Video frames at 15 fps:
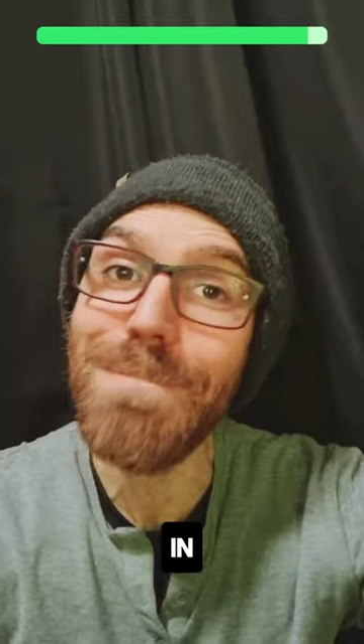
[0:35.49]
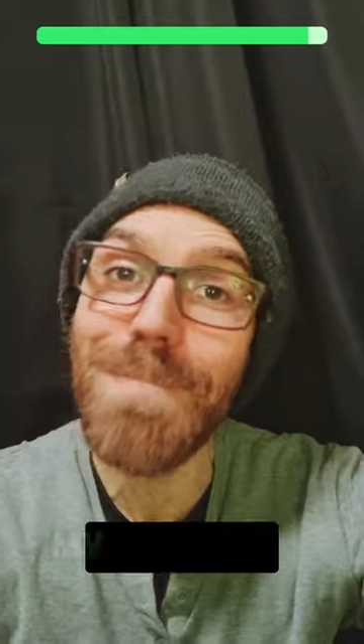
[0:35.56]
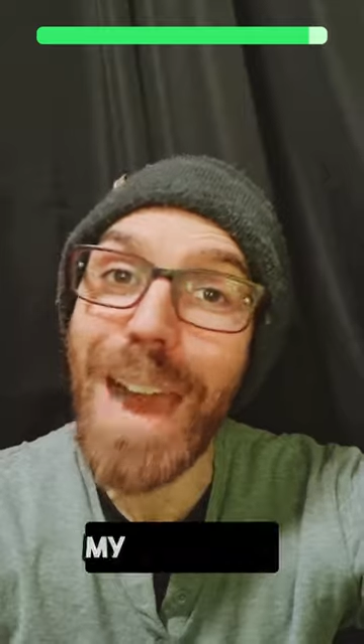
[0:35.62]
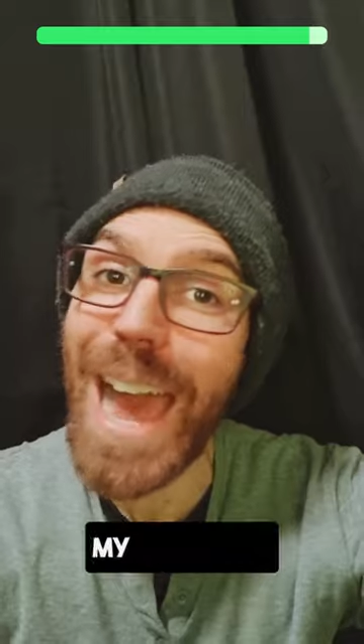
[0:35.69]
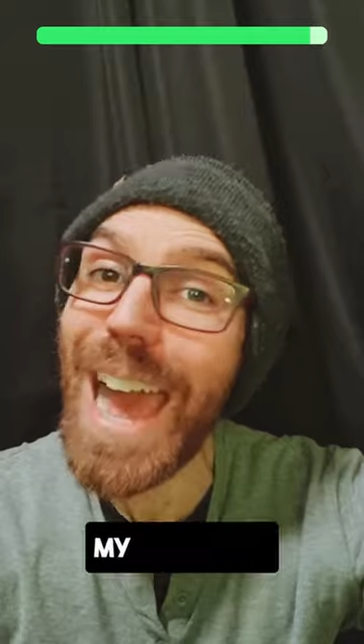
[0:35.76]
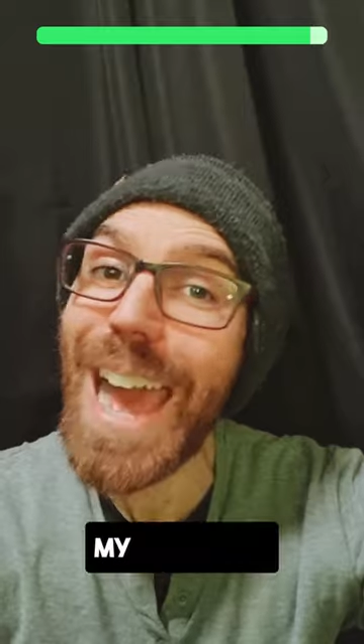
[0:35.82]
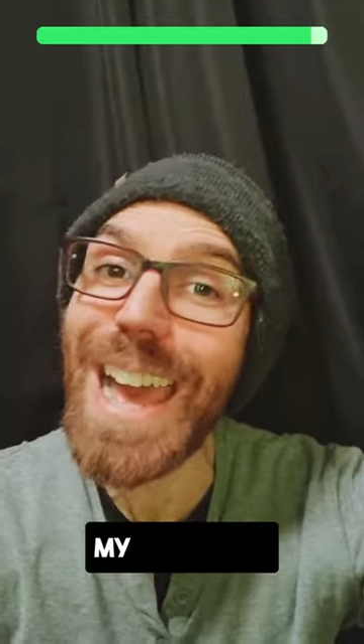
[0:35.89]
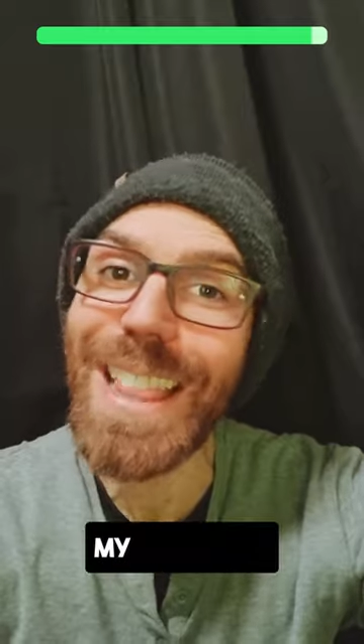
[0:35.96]

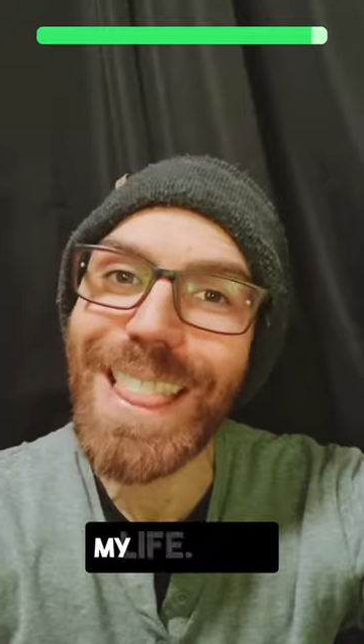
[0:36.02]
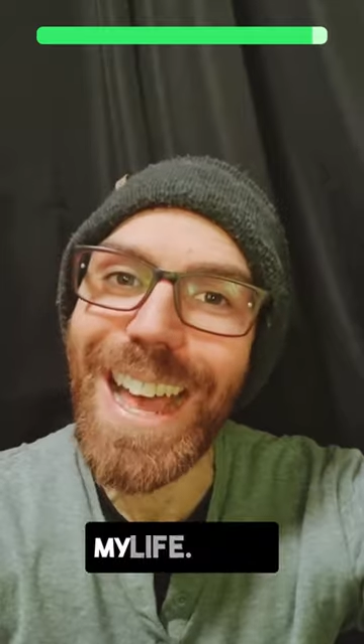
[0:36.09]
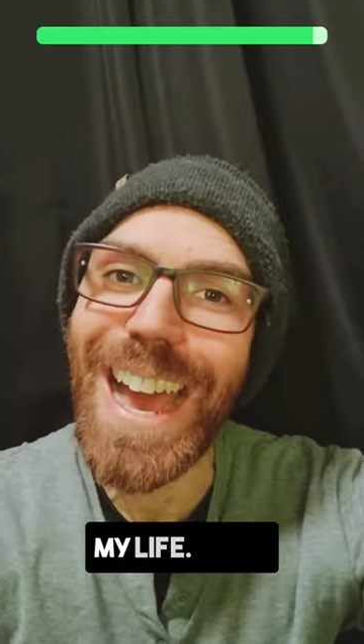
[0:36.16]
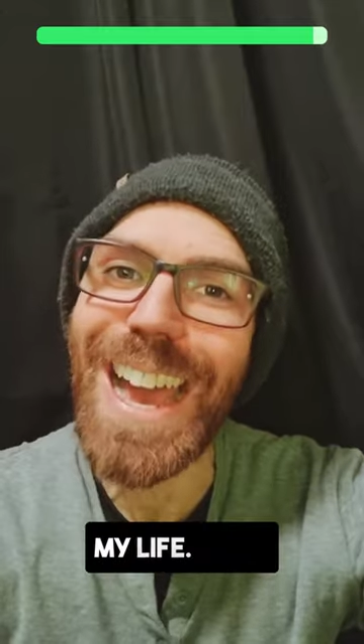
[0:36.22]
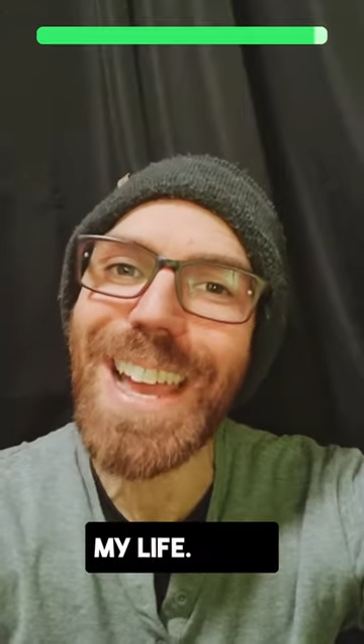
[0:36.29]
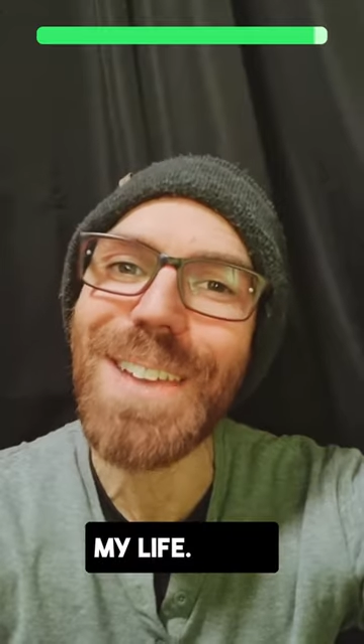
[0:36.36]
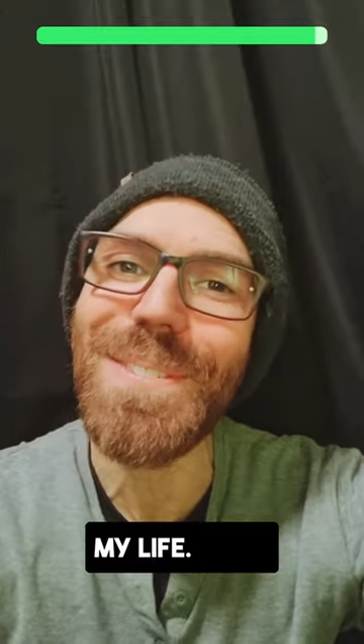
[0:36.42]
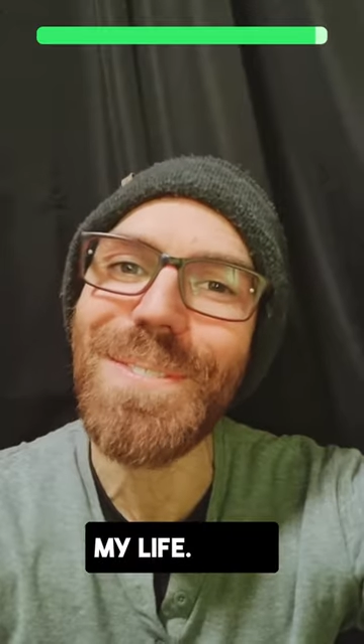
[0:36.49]
my
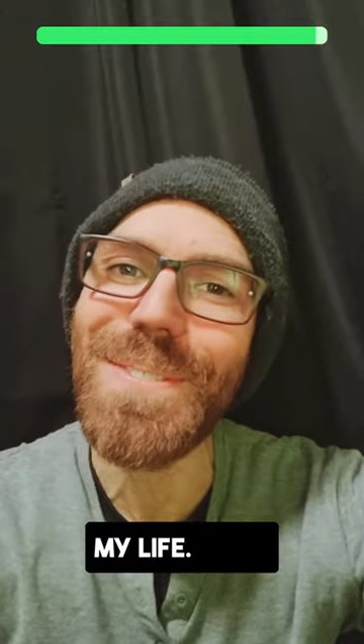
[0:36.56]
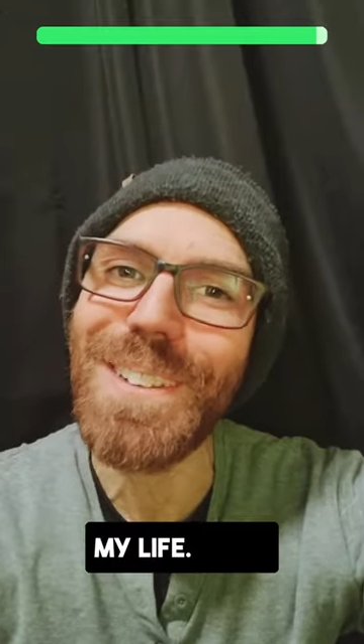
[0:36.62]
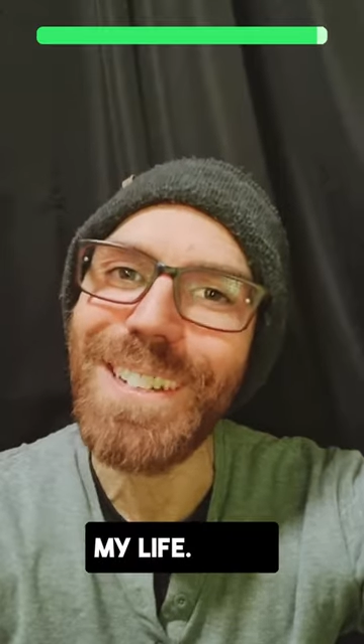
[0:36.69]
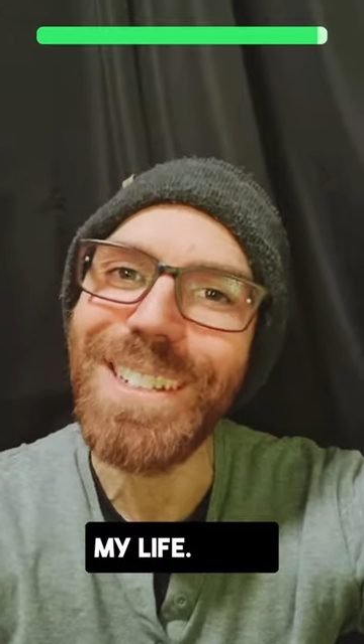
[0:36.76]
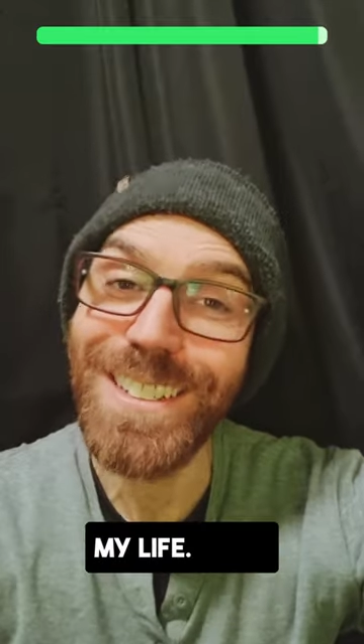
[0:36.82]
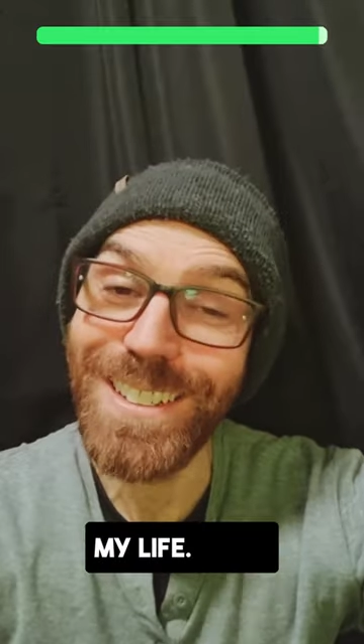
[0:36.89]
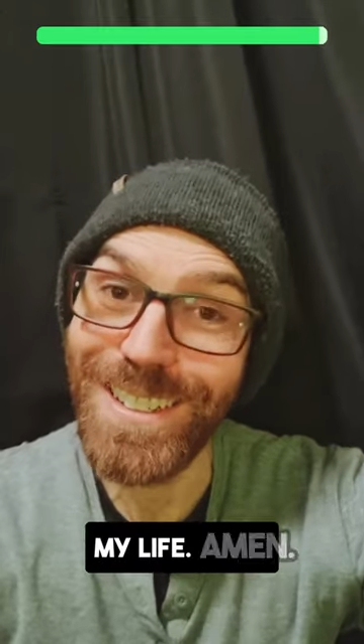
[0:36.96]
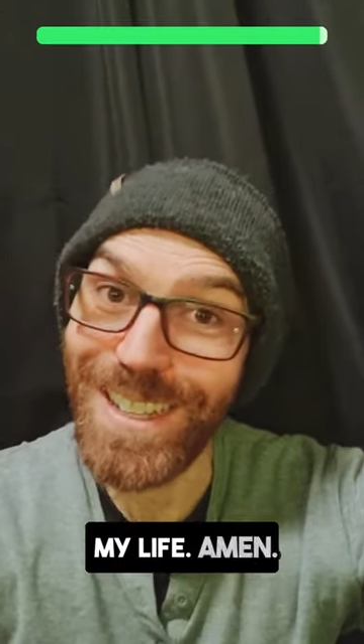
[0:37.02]
life.
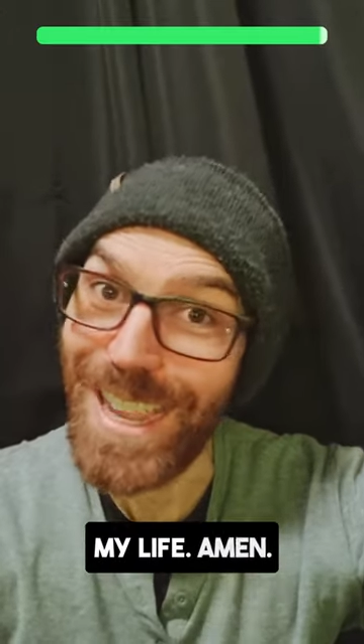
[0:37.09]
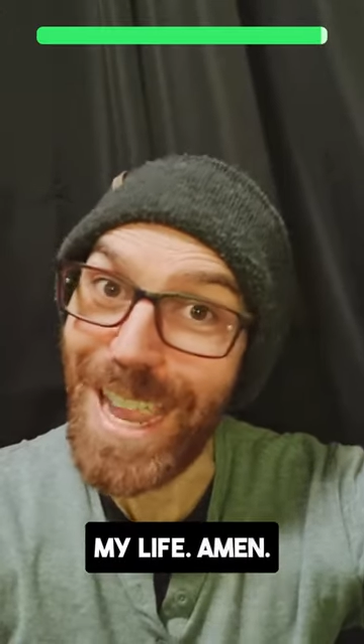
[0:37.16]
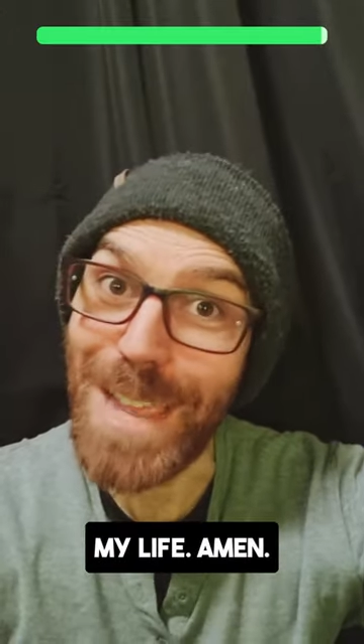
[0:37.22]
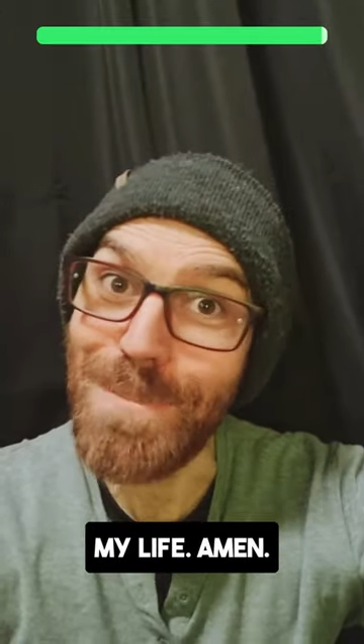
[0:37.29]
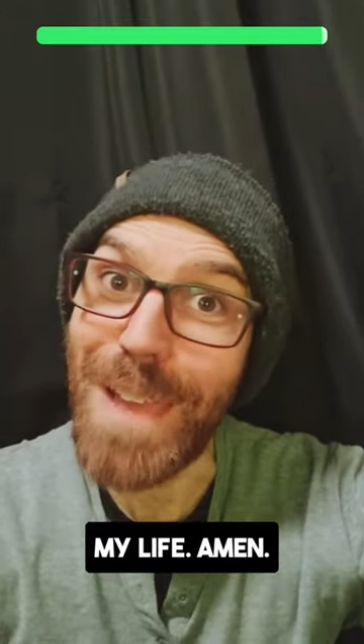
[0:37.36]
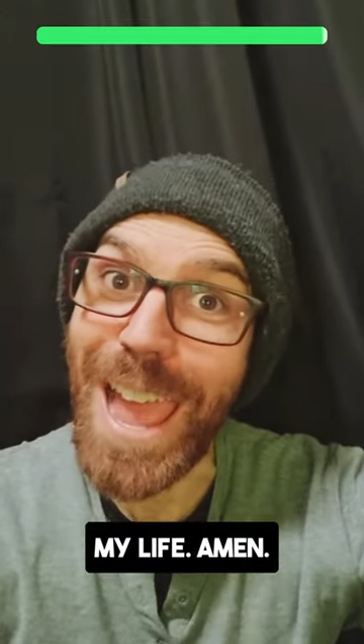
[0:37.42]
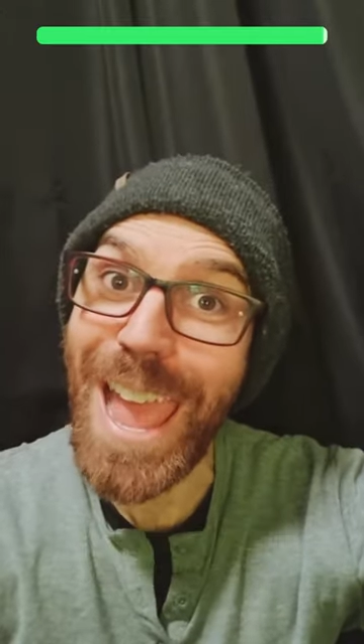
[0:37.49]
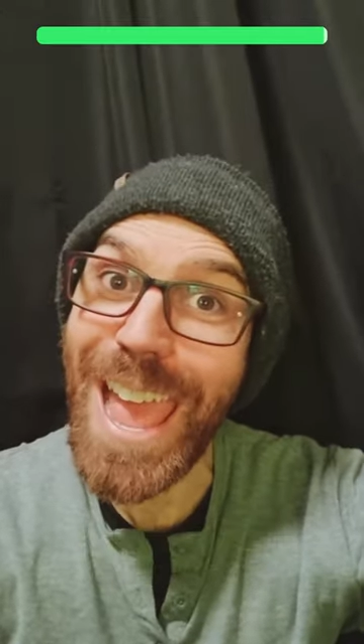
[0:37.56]

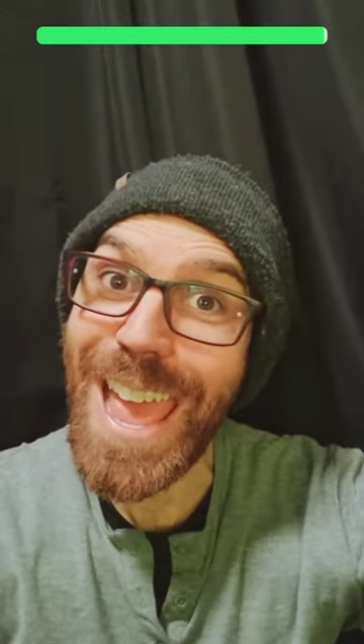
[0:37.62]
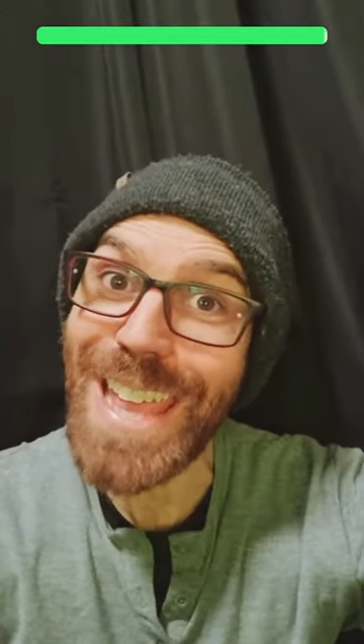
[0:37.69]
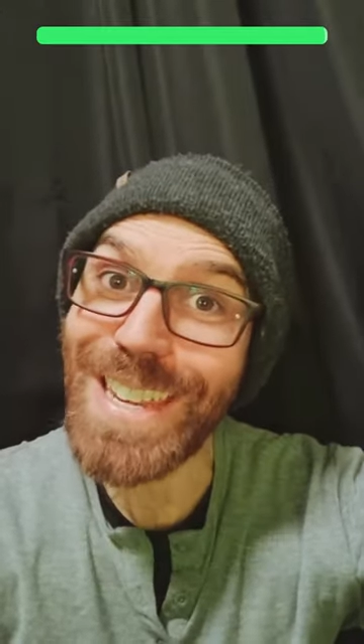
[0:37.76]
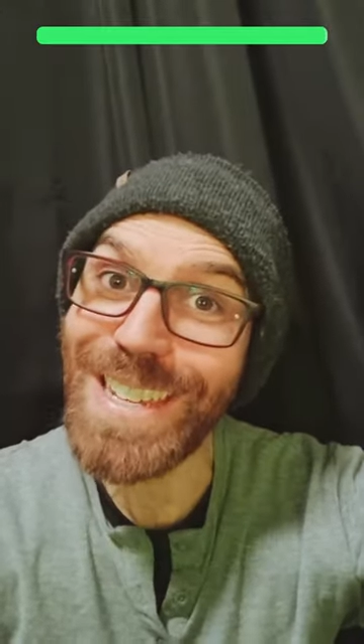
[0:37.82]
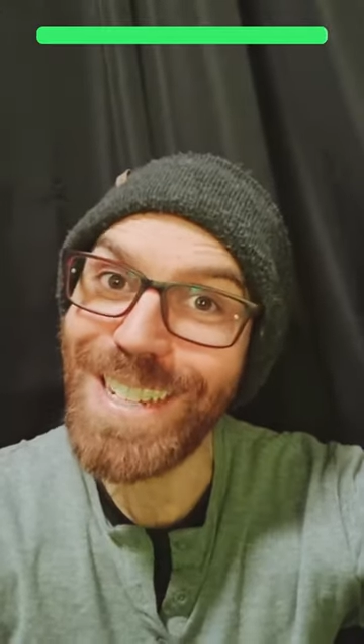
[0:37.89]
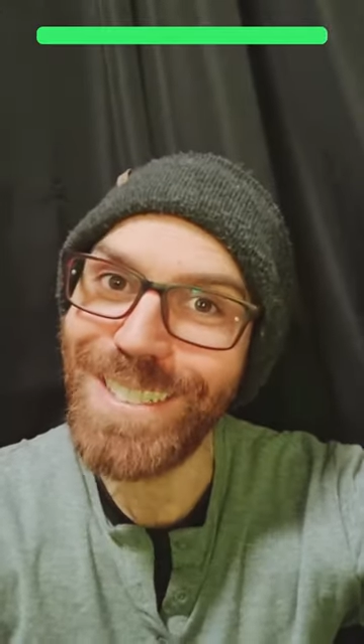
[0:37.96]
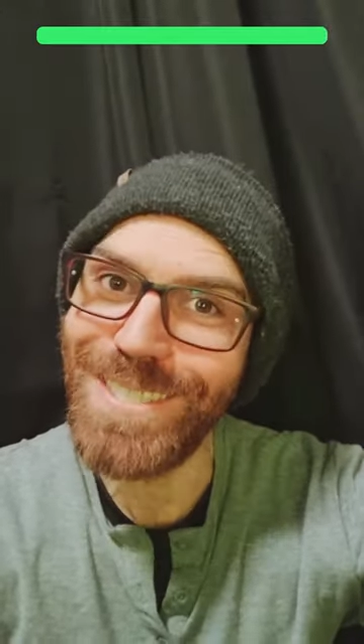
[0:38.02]
Amen.